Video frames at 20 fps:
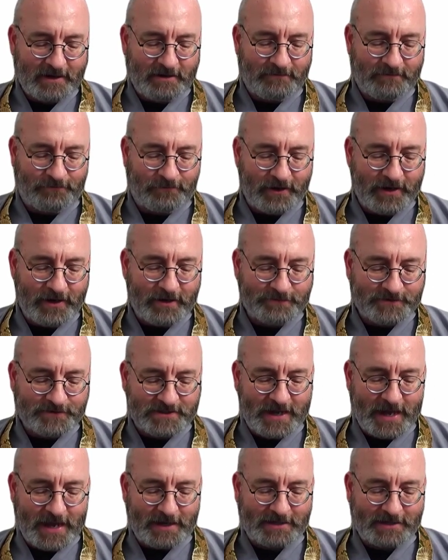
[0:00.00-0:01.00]
Free of
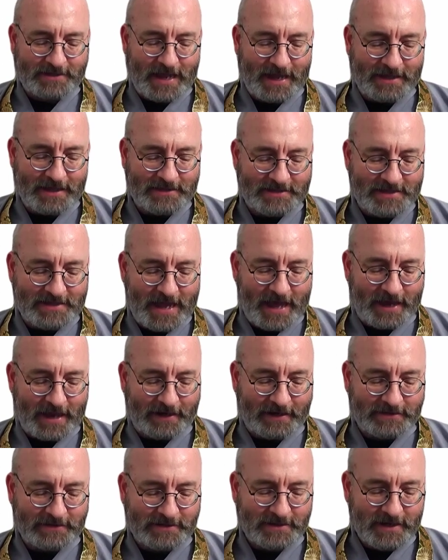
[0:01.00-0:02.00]
sex and
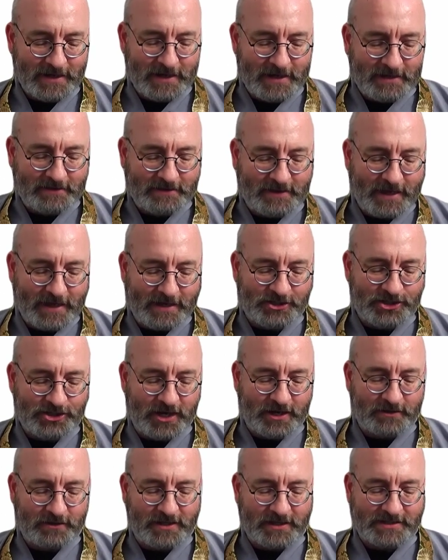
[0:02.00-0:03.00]
status, they
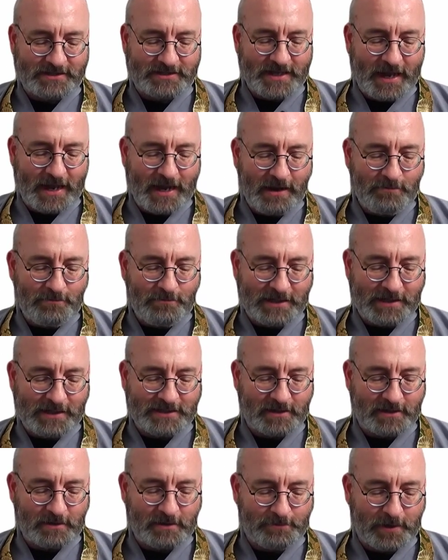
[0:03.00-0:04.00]
shared the same
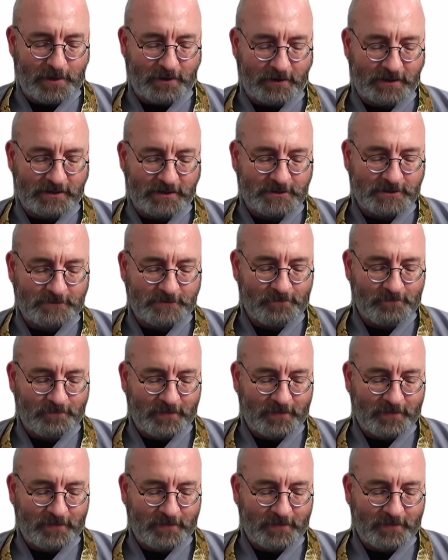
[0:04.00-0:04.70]
basic appearance.